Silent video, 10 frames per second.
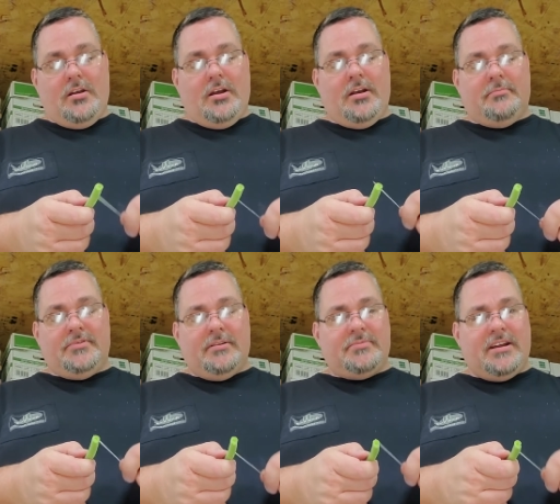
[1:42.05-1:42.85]

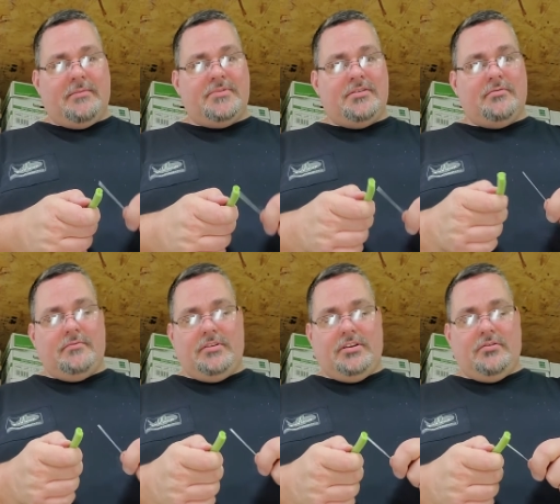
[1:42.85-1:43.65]
Sometimes
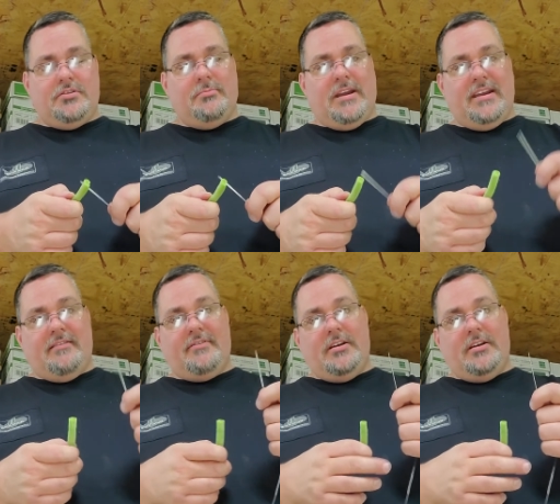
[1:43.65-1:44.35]
you may have